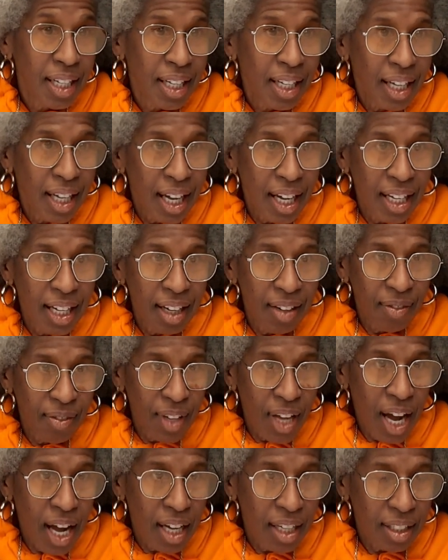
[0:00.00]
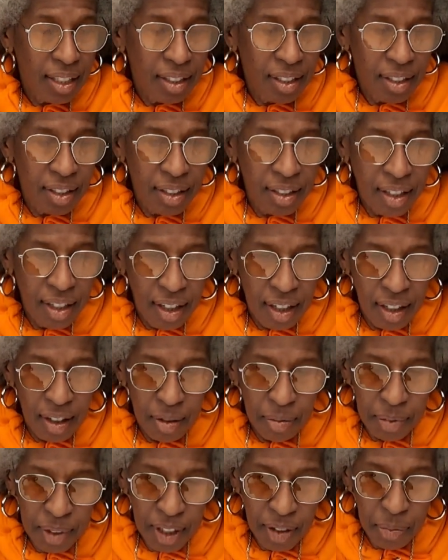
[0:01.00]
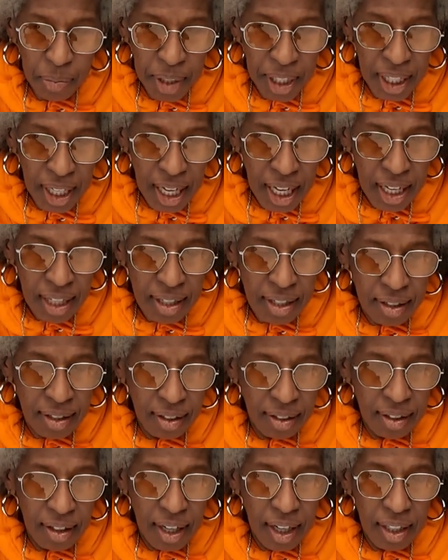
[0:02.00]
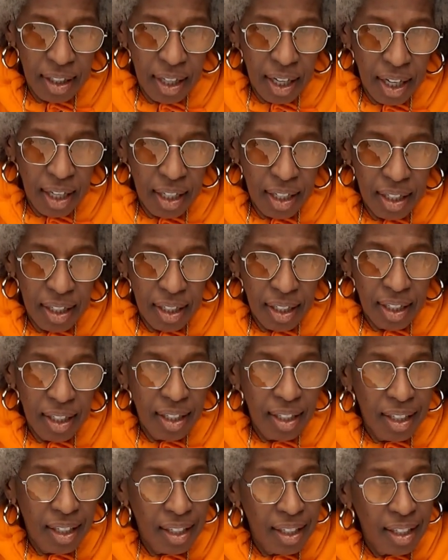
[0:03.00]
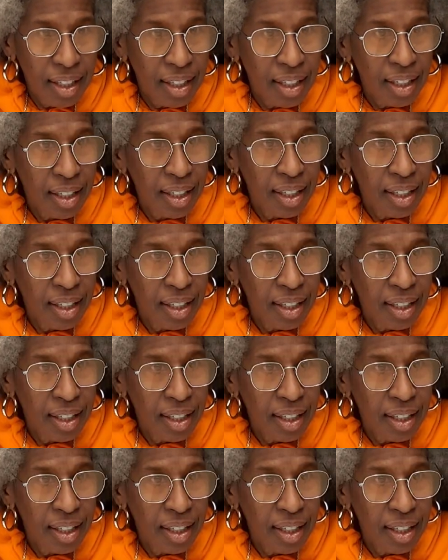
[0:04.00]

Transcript: and they've not um, given me an answer. And like, I'm so sorry. I had no